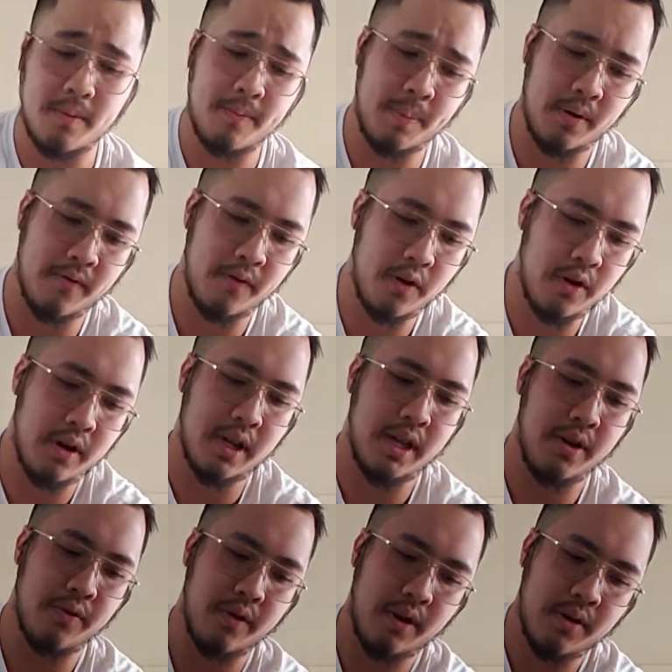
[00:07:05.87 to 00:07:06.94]
preferred
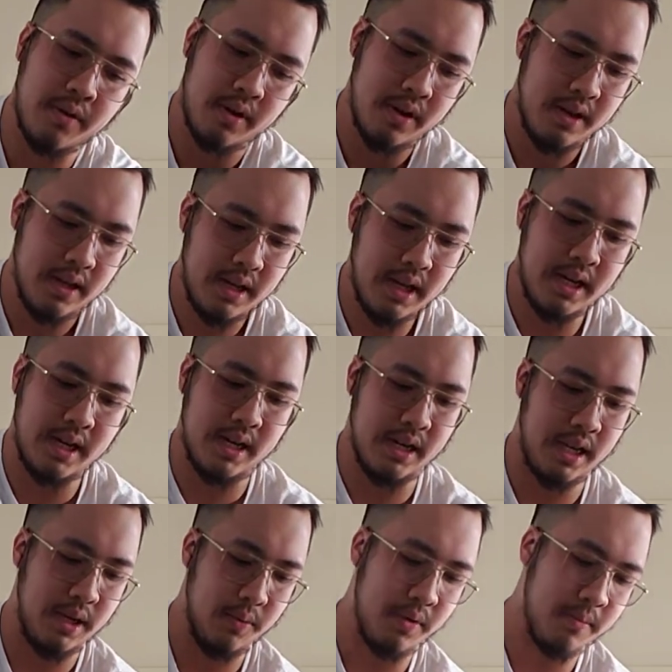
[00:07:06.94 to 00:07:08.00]
hero, and
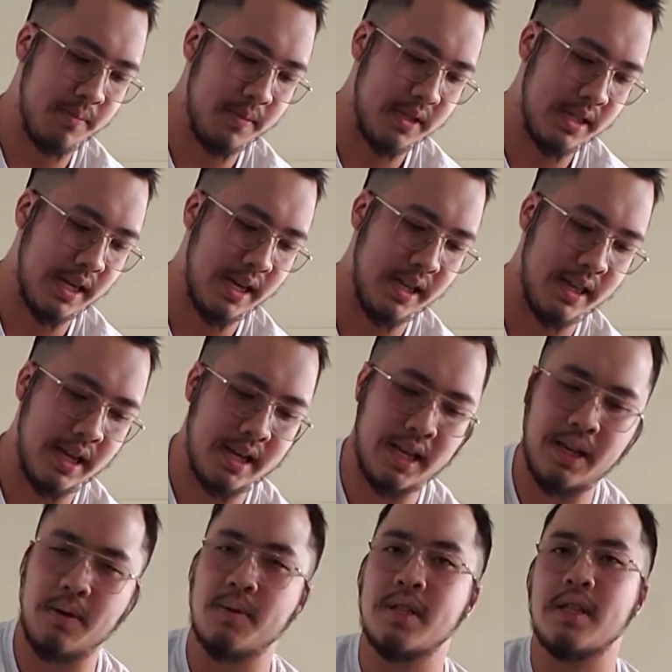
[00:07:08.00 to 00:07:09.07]
he would say that
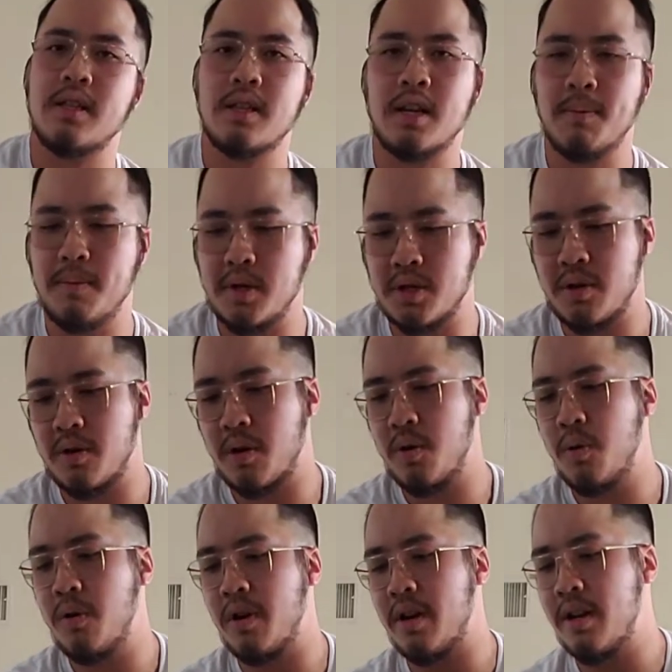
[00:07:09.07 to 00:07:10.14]
he was Commissioner
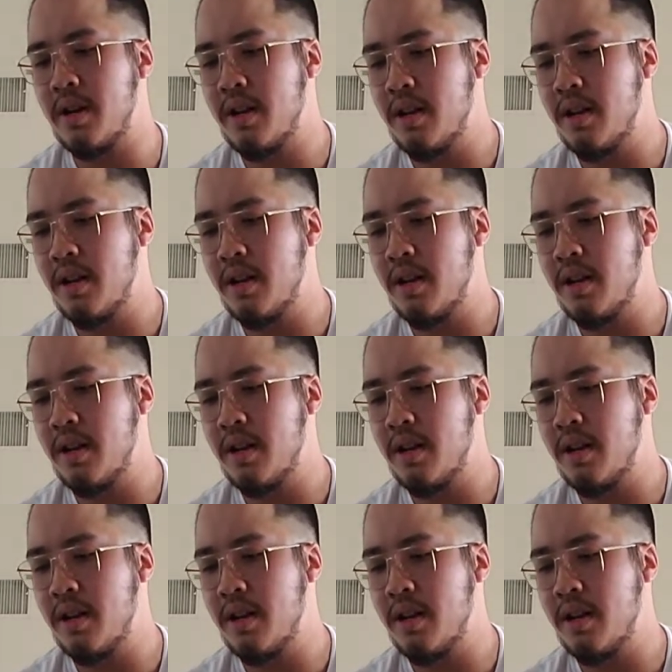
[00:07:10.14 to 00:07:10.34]
Gordon.